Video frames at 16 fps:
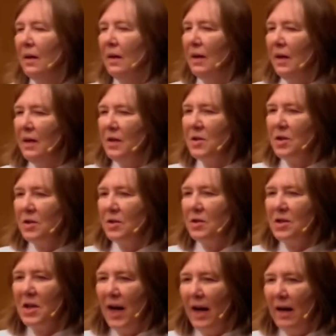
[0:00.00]
in the
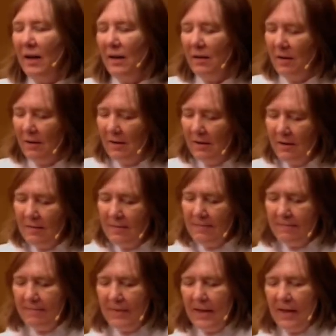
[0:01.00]
church calendar,
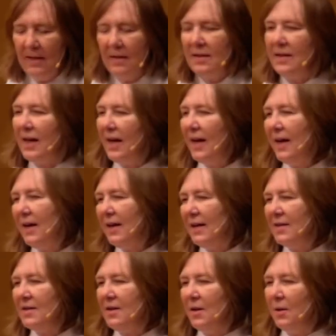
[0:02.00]
today
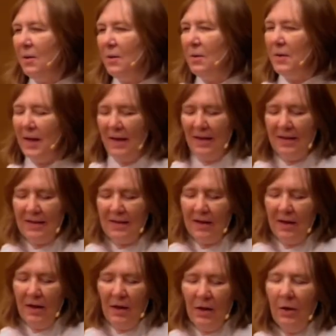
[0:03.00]
is known as
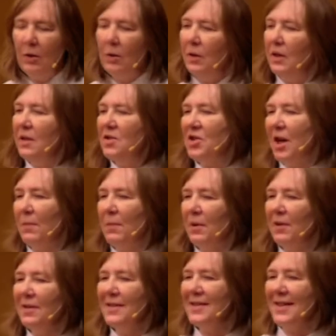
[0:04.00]
Good
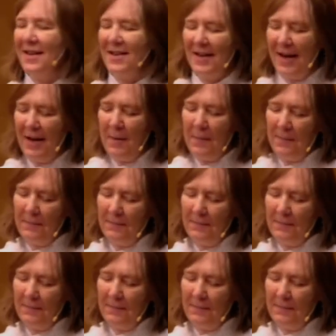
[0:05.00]
Shepherd Sunday.